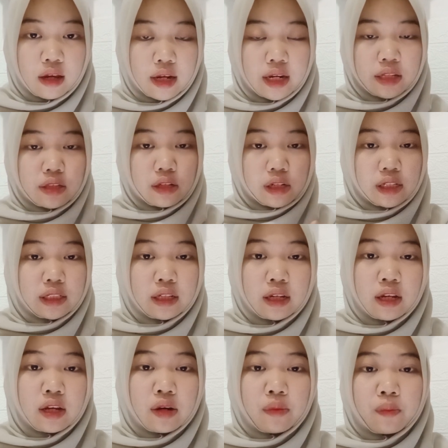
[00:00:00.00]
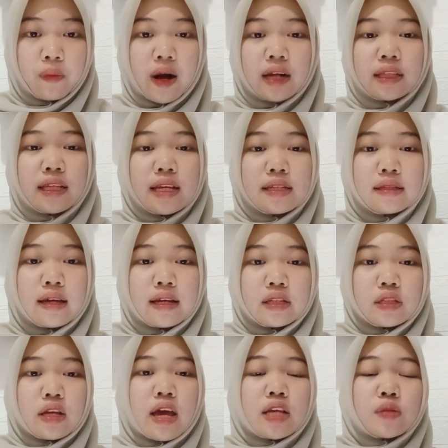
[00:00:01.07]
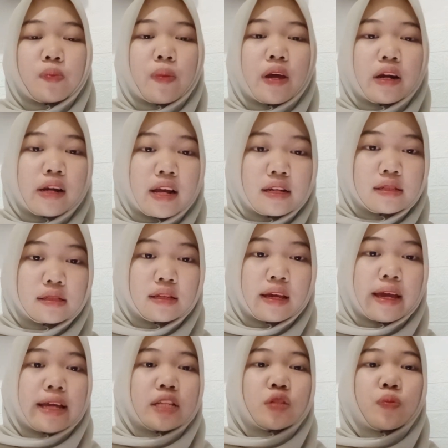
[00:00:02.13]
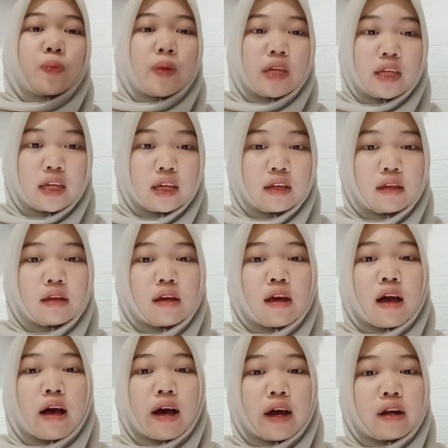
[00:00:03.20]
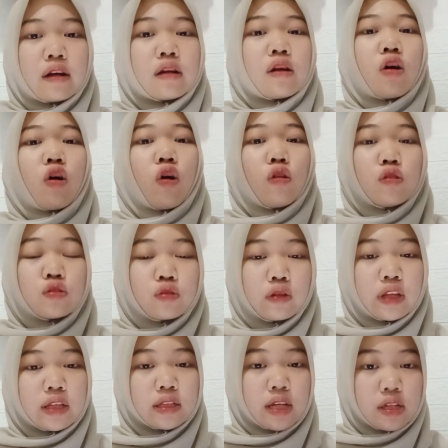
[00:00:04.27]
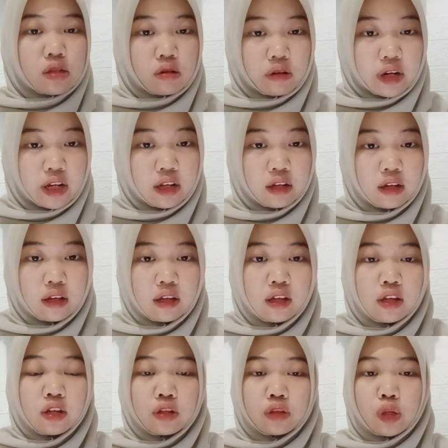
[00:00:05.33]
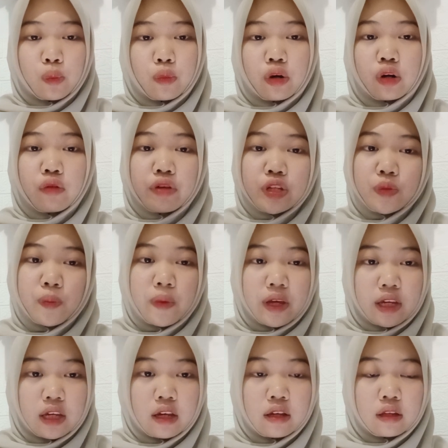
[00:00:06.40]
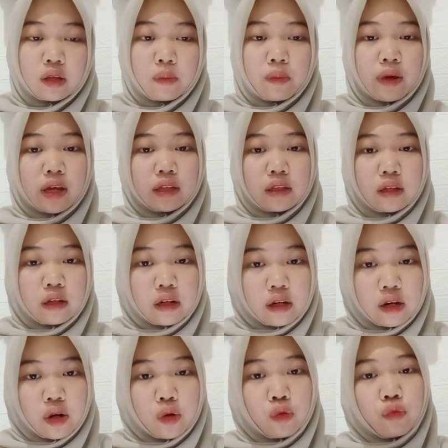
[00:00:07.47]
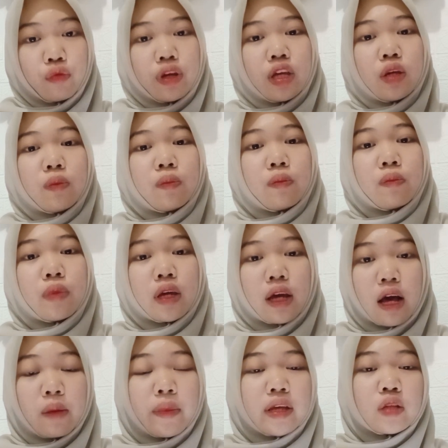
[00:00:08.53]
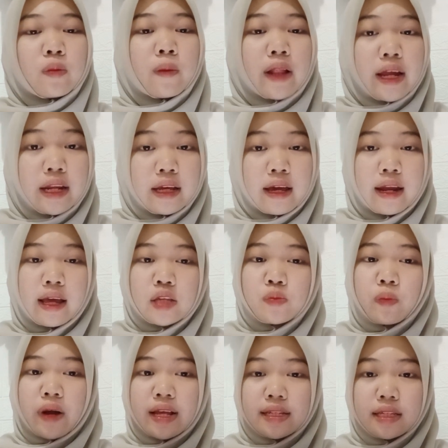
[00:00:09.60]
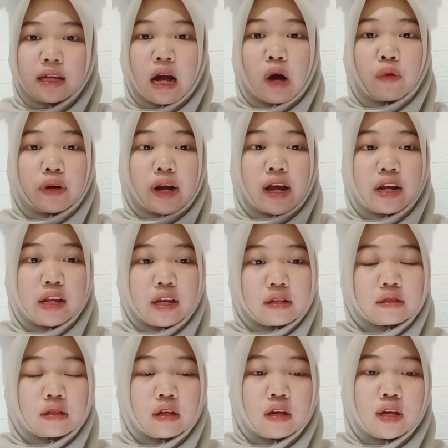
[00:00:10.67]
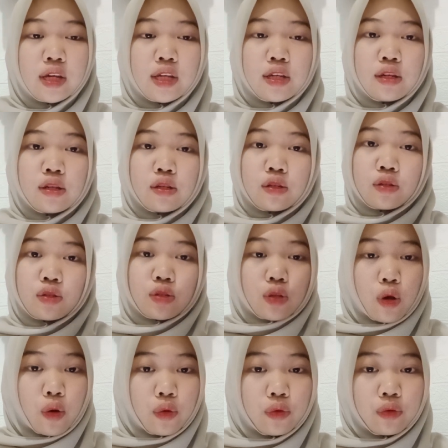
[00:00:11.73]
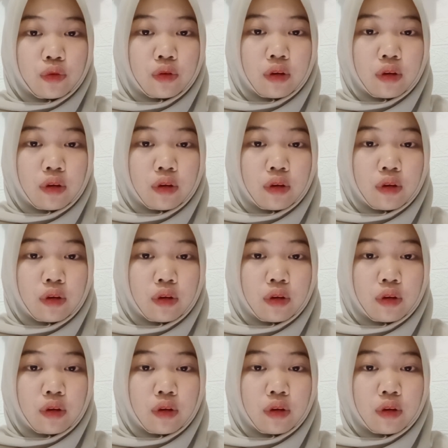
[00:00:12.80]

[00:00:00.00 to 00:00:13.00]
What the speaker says: And the third, practice and experience in speaking are also necessary. The more we speak, the better we become at planning and expressing our ideas. So,